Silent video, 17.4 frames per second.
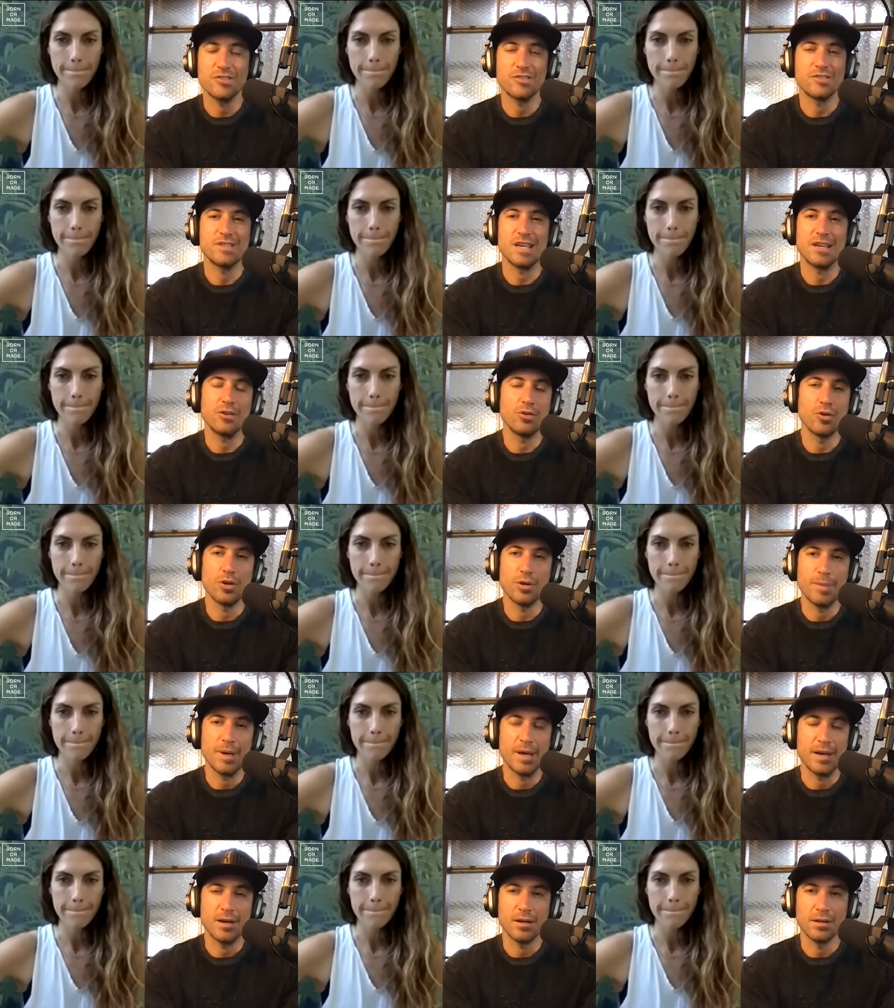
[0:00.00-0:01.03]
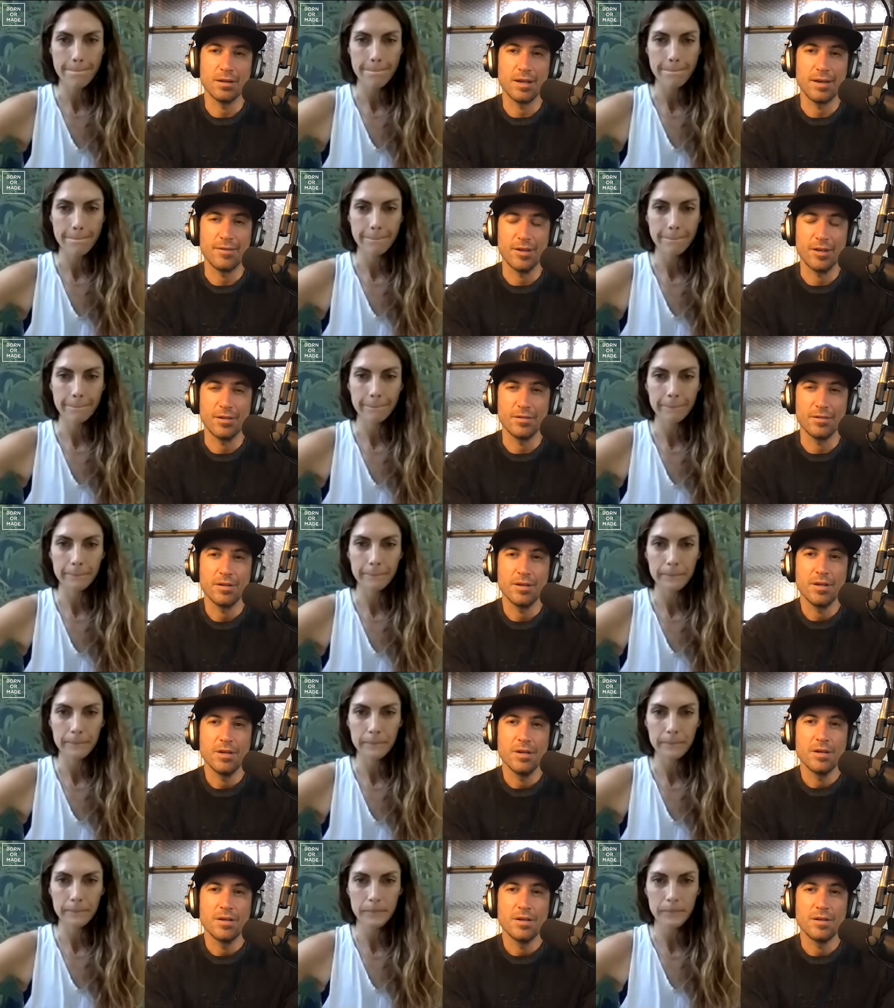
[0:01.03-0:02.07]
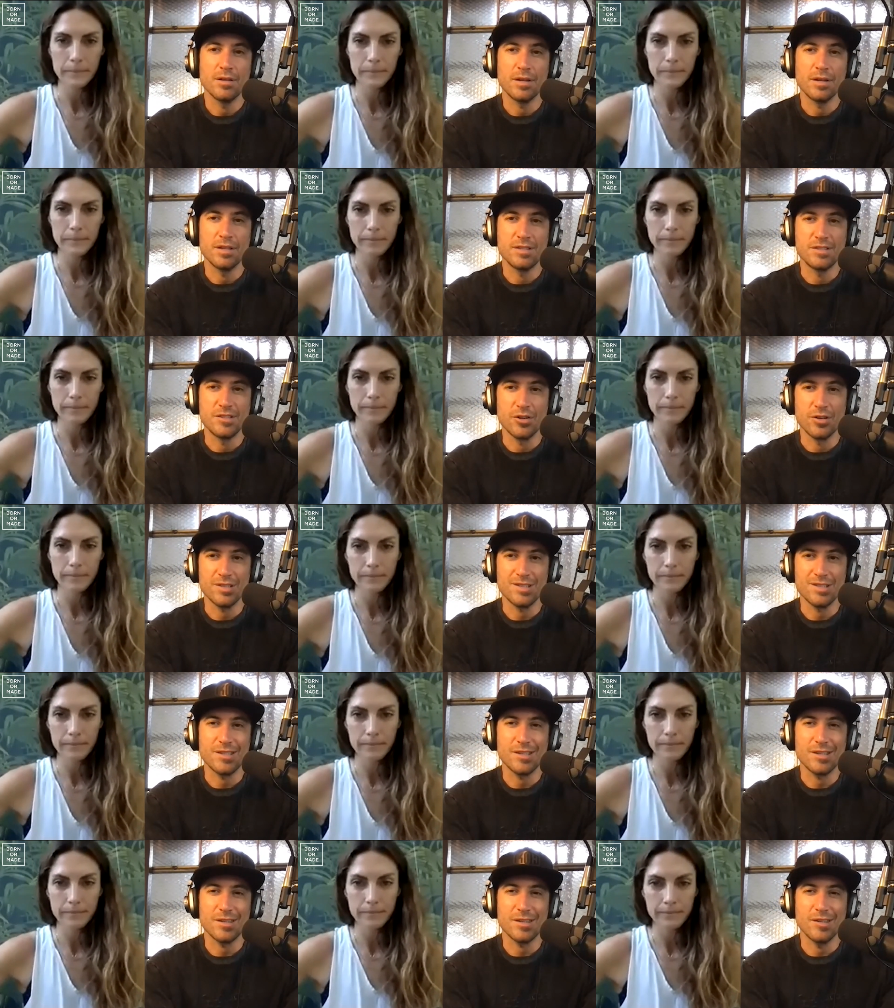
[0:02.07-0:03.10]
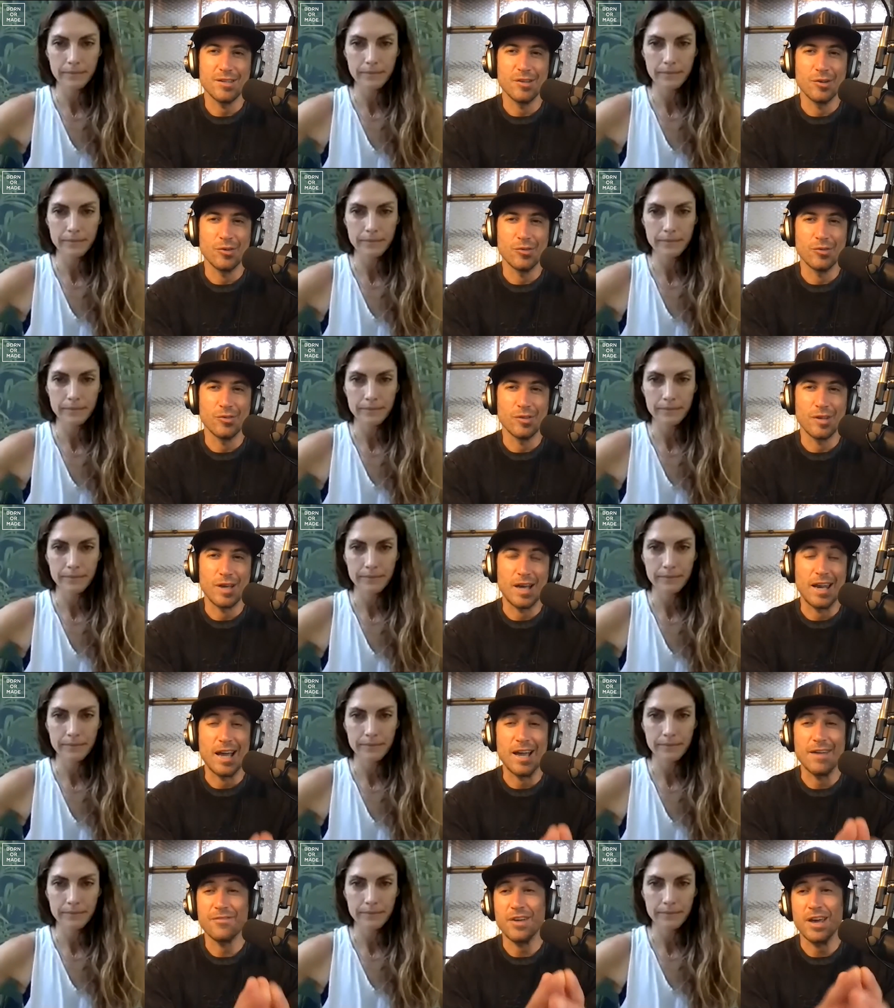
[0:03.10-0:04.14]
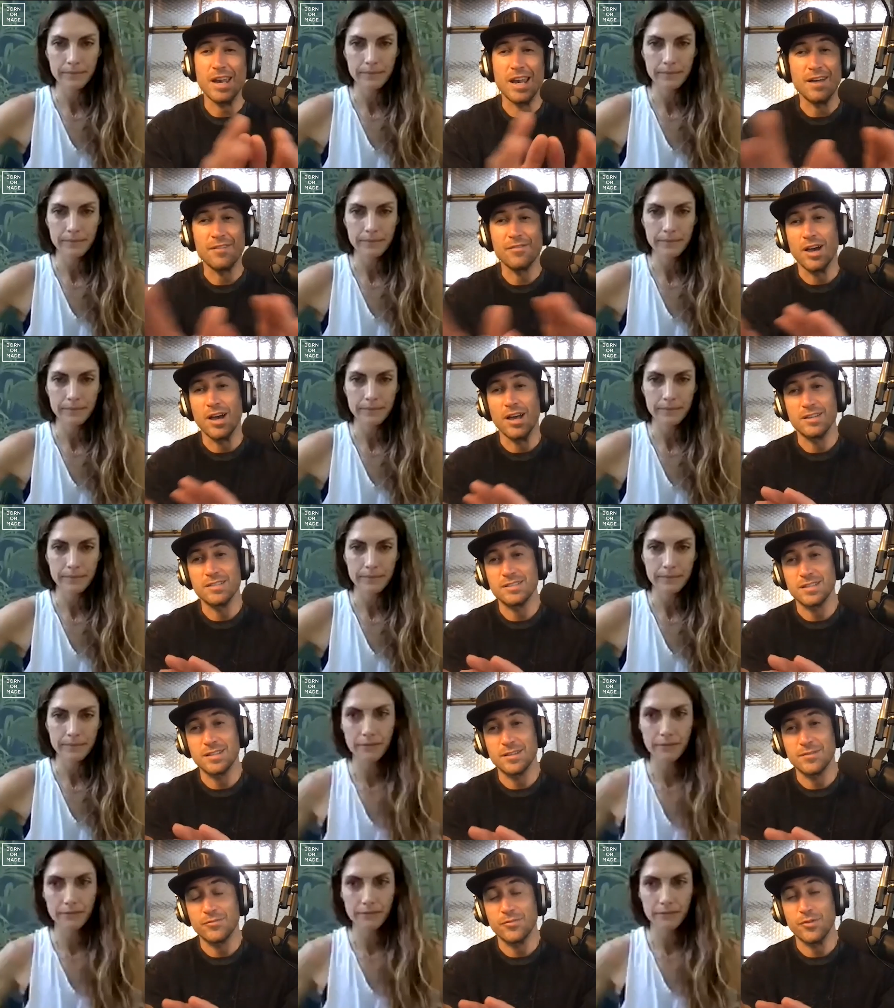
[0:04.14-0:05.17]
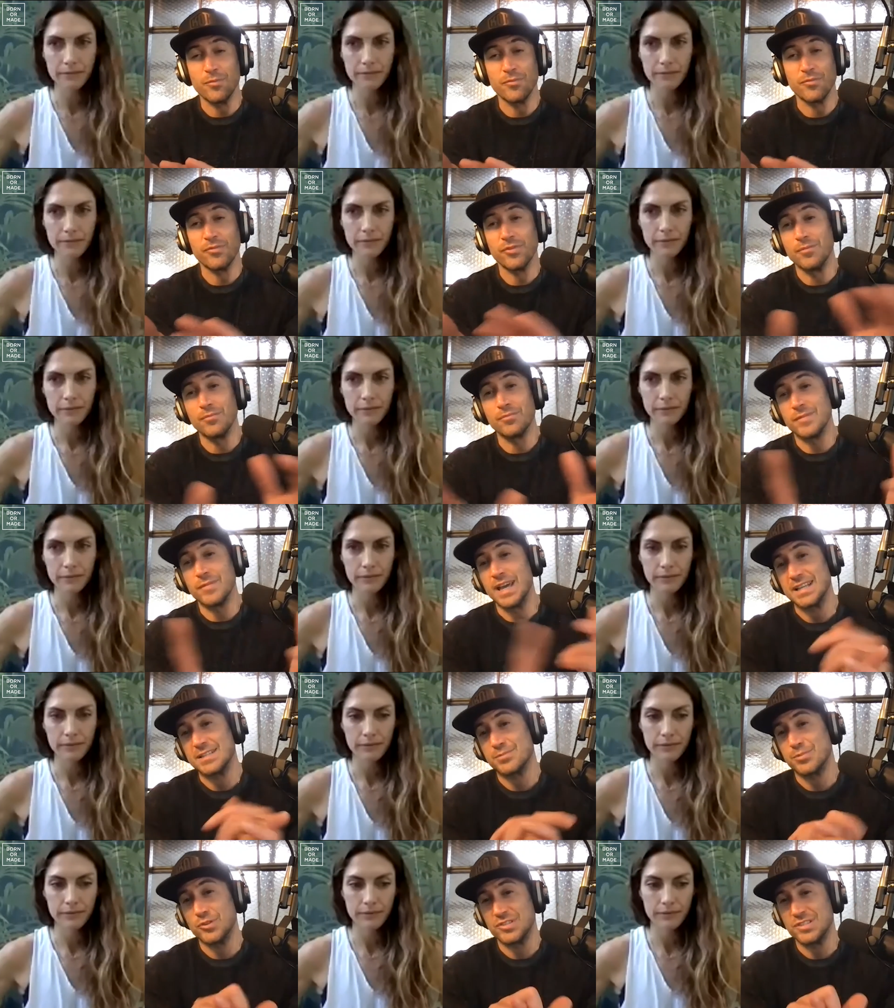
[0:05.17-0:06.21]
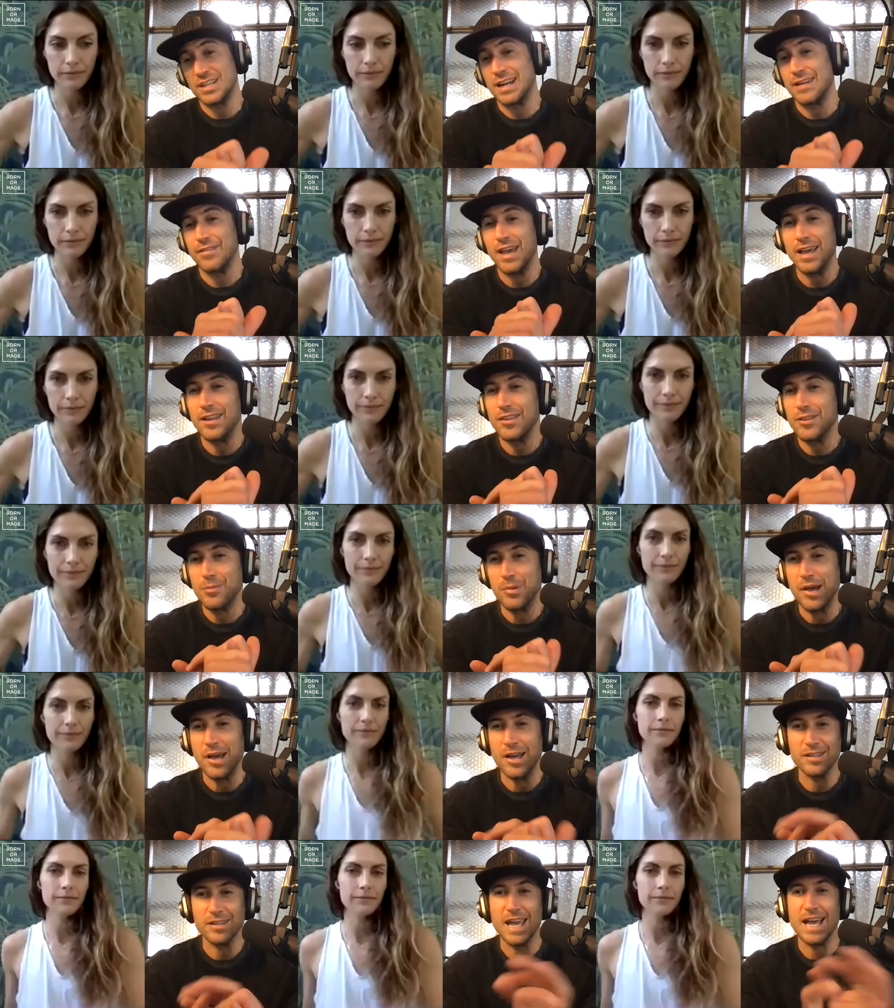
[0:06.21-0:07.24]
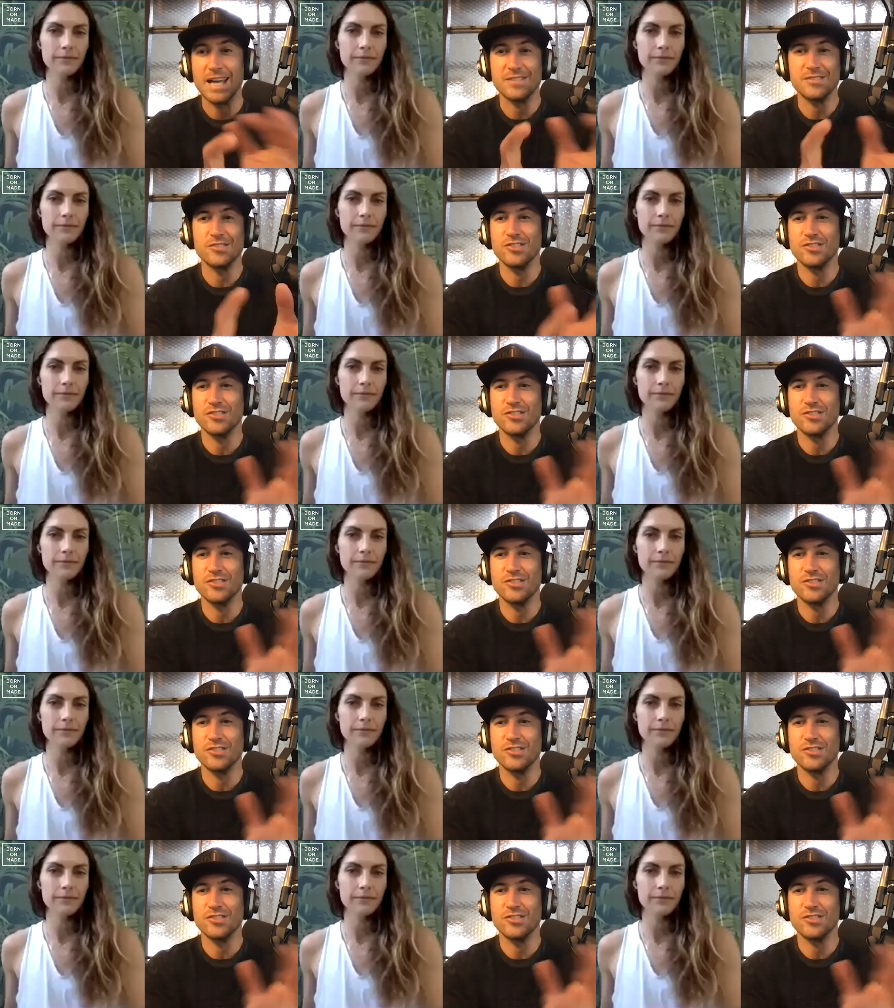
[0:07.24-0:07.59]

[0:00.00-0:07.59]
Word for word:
Speaker 1: just say you go to bed at 11, is there, you know, and I've, and I've honestly from, from experts that I've had on the podcast and